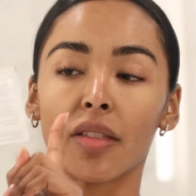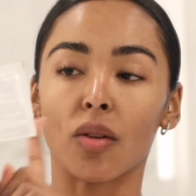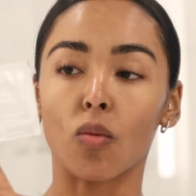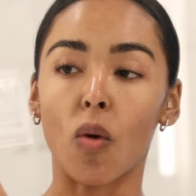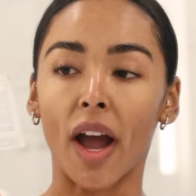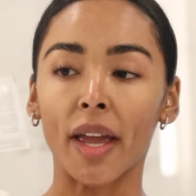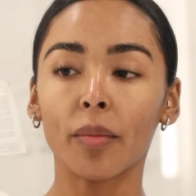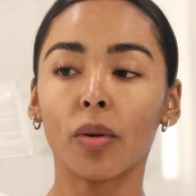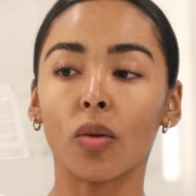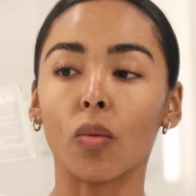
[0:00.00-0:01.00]
the
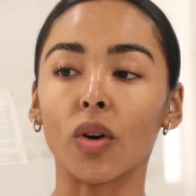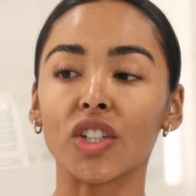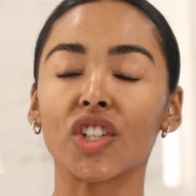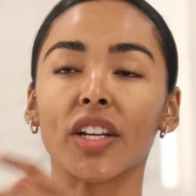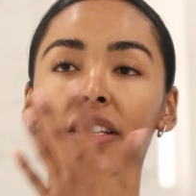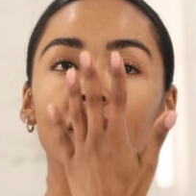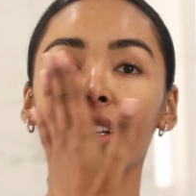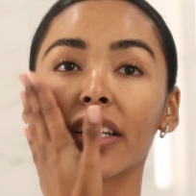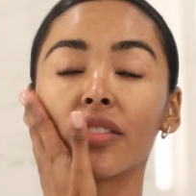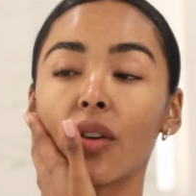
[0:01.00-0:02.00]
wipe, which is an
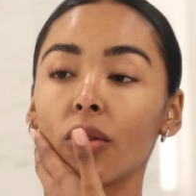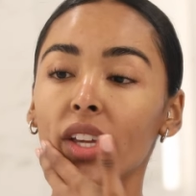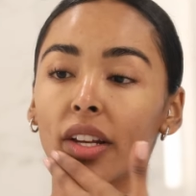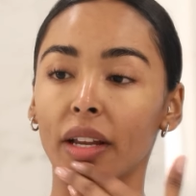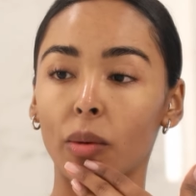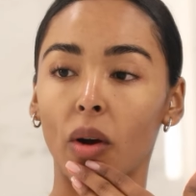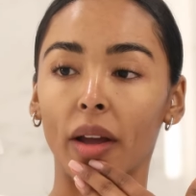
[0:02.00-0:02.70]
exfoliating